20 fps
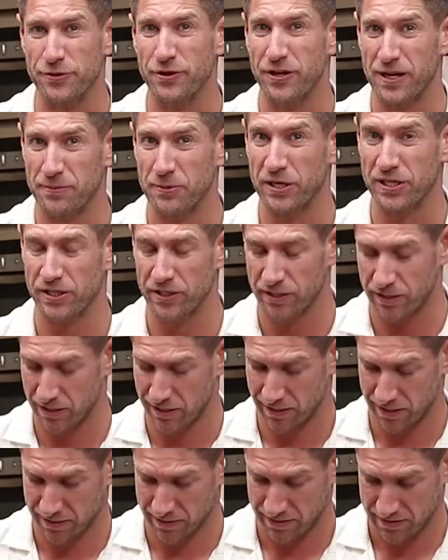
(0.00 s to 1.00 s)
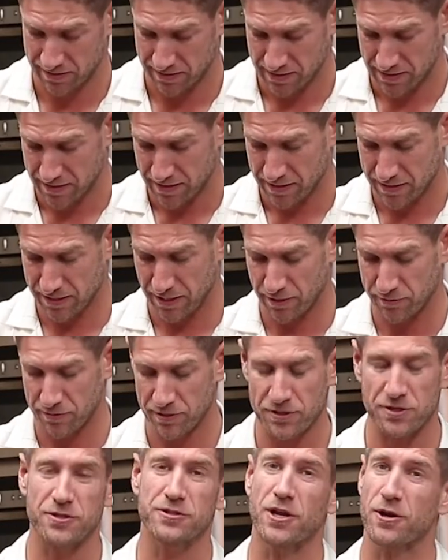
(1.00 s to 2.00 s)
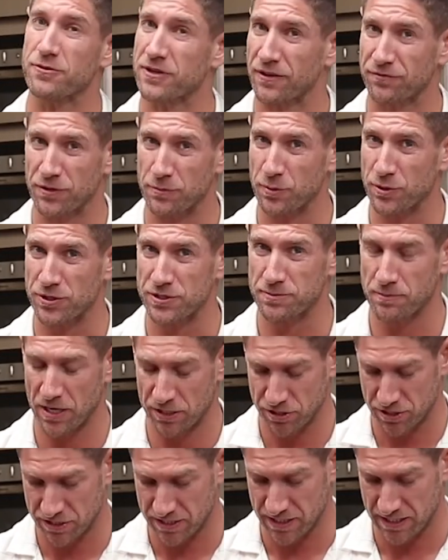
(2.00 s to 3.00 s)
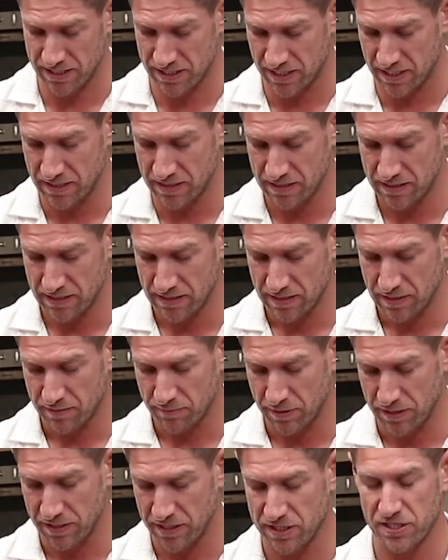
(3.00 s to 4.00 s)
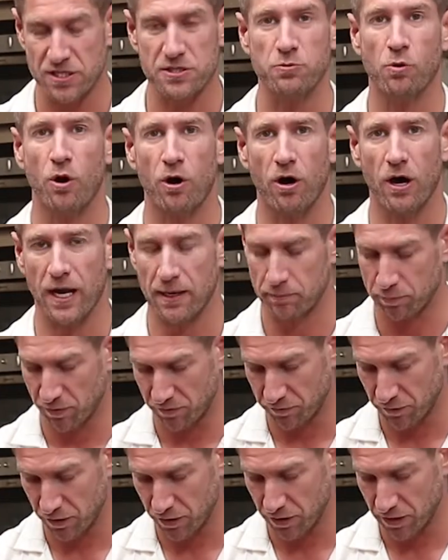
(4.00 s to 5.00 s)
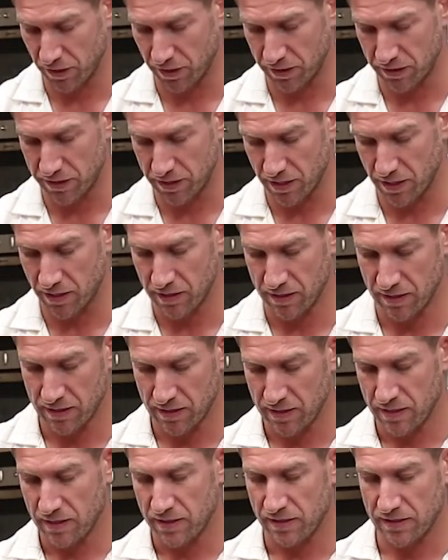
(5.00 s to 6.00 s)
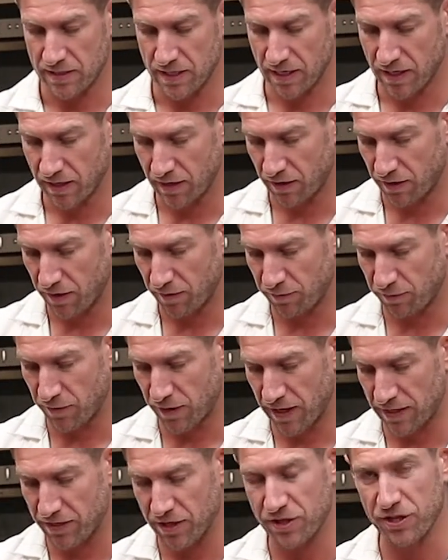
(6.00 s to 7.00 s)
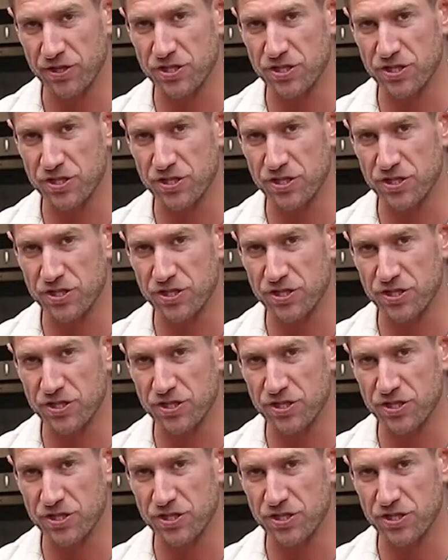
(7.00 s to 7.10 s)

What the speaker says: like my garlic. So you don't have to put as much as this in, but this is what I prefer. And yeah, I find that